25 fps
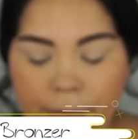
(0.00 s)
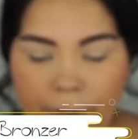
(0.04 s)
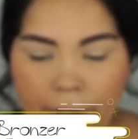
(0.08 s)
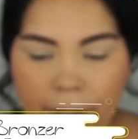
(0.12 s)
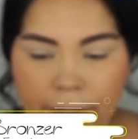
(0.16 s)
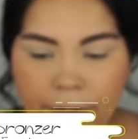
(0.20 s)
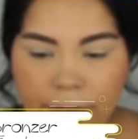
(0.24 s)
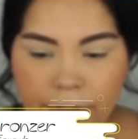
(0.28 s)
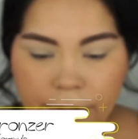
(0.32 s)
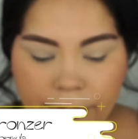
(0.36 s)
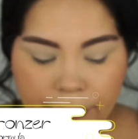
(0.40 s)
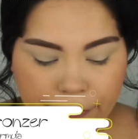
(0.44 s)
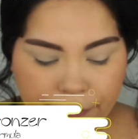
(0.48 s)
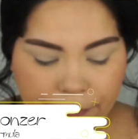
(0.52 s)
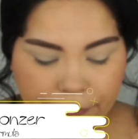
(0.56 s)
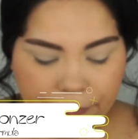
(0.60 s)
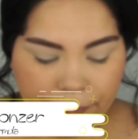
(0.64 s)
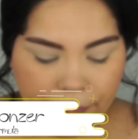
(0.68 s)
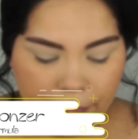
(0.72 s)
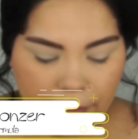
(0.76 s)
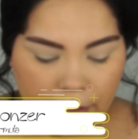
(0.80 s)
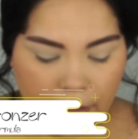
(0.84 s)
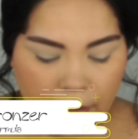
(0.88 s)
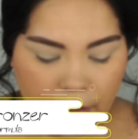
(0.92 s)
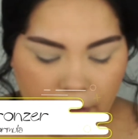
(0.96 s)
bronzer.
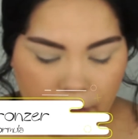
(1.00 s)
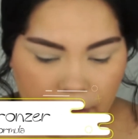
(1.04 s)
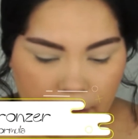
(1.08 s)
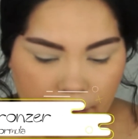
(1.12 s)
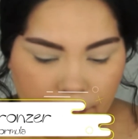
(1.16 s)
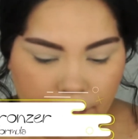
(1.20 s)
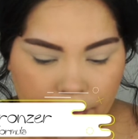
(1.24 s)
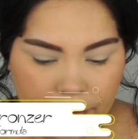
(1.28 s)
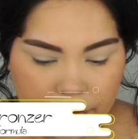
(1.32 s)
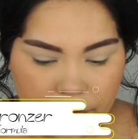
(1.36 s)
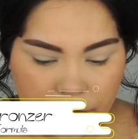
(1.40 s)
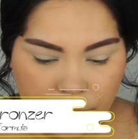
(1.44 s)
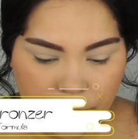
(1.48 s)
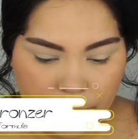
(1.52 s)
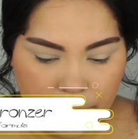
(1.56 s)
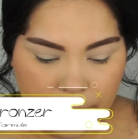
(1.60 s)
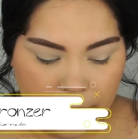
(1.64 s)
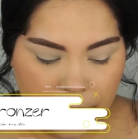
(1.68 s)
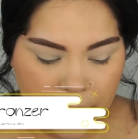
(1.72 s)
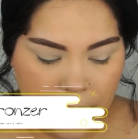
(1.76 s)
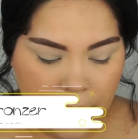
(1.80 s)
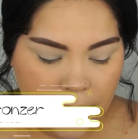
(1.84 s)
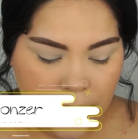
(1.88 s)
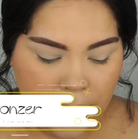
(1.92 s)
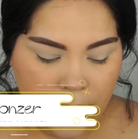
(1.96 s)
Love this one.
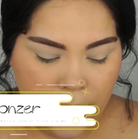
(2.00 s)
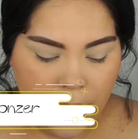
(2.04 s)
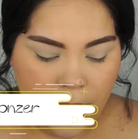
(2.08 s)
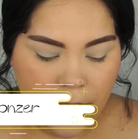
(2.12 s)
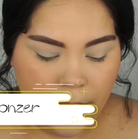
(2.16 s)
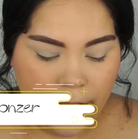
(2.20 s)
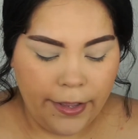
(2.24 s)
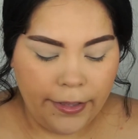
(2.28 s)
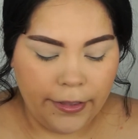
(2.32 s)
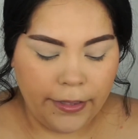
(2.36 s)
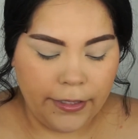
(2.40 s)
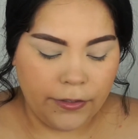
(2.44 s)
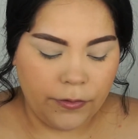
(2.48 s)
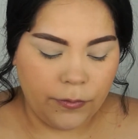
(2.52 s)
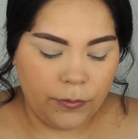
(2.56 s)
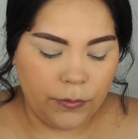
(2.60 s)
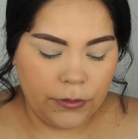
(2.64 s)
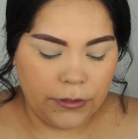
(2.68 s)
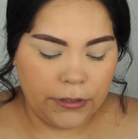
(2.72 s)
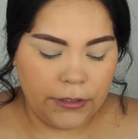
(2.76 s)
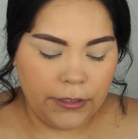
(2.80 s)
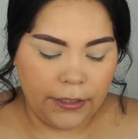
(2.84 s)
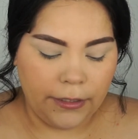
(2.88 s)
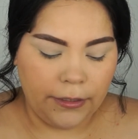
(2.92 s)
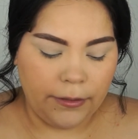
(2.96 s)
This
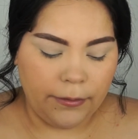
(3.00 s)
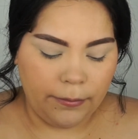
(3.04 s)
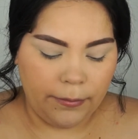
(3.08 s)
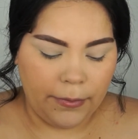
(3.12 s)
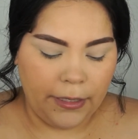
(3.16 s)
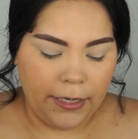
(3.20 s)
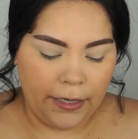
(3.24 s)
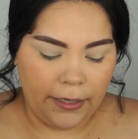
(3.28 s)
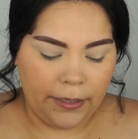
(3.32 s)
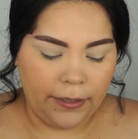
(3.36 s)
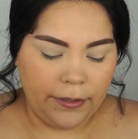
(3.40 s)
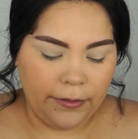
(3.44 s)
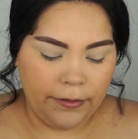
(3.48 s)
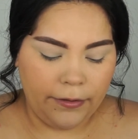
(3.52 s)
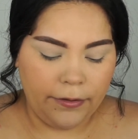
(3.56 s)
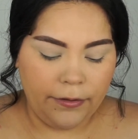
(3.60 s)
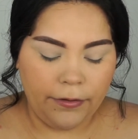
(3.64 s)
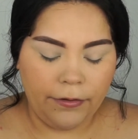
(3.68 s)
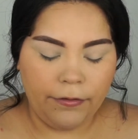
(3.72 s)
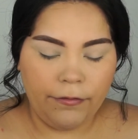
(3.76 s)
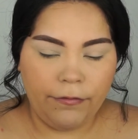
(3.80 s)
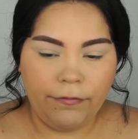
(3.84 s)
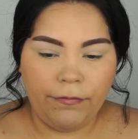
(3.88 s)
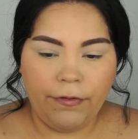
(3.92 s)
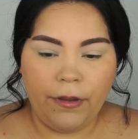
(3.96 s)
one's like my
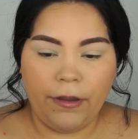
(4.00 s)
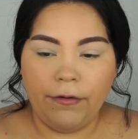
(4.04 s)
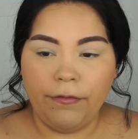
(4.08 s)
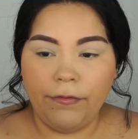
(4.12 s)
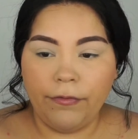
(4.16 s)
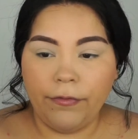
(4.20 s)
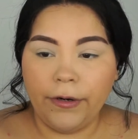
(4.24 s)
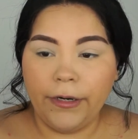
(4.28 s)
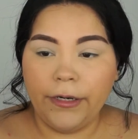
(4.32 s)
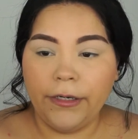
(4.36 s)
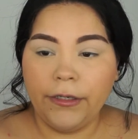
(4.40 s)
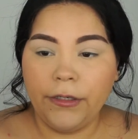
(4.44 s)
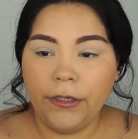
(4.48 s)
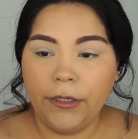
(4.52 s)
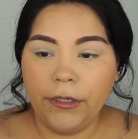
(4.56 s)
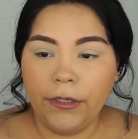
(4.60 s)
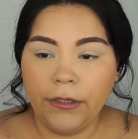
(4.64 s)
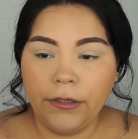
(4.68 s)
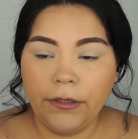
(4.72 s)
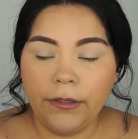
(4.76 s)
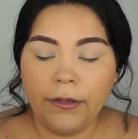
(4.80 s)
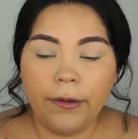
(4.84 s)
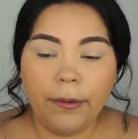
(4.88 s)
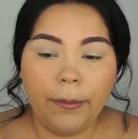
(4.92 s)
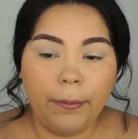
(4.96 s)
favorite
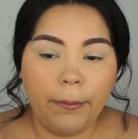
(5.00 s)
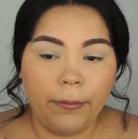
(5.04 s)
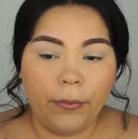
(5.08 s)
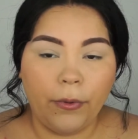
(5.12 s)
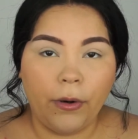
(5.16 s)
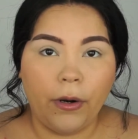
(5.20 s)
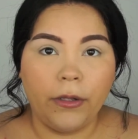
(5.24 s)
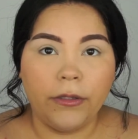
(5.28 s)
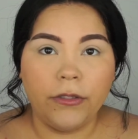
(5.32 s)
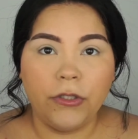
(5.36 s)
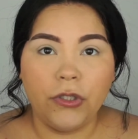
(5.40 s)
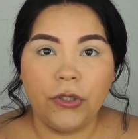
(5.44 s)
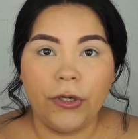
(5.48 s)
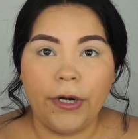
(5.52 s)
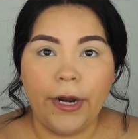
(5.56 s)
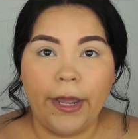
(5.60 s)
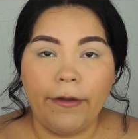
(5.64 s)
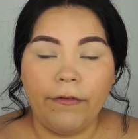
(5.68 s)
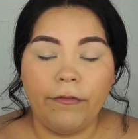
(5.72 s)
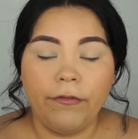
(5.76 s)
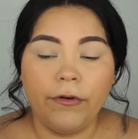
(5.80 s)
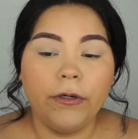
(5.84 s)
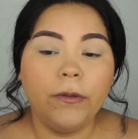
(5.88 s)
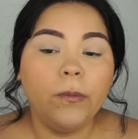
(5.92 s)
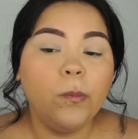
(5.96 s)
bronzer
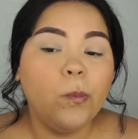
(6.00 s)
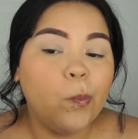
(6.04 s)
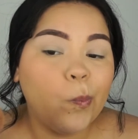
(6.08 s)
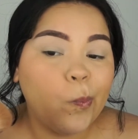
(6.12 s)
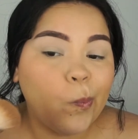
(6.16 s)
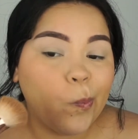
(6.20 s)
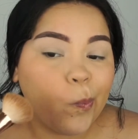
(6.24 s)
ever.